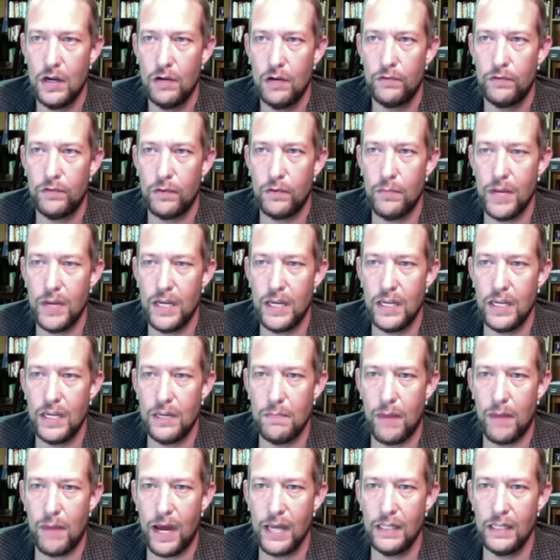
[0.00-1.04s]
for making
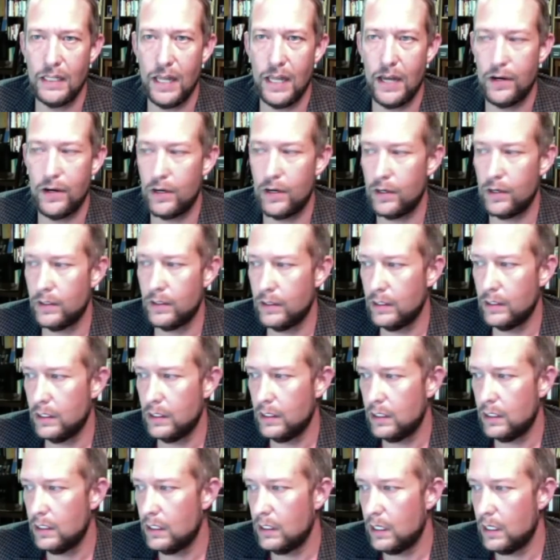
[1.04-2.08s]
my letter
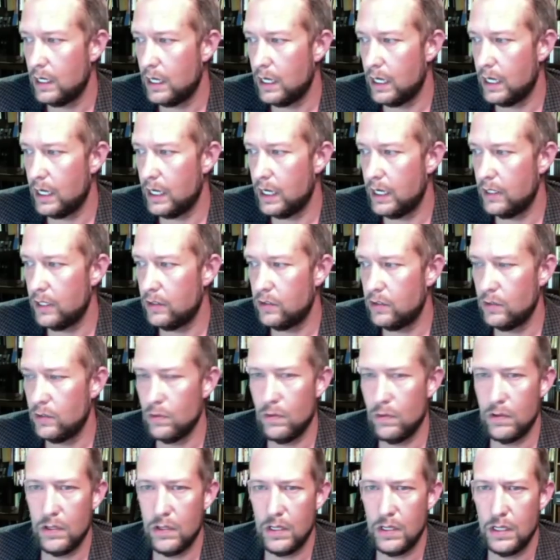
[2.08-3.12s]

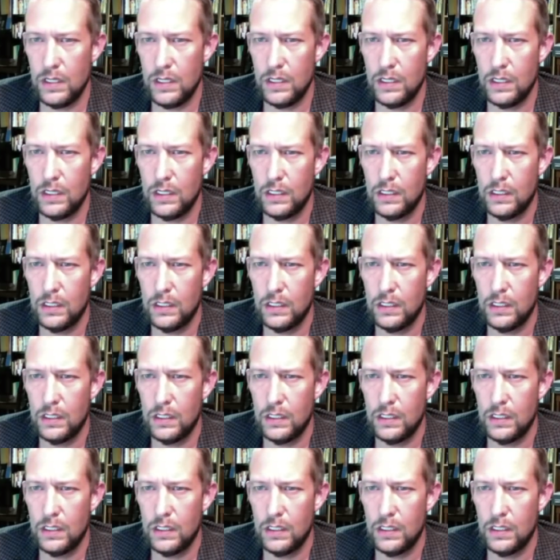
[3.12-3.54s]
to the...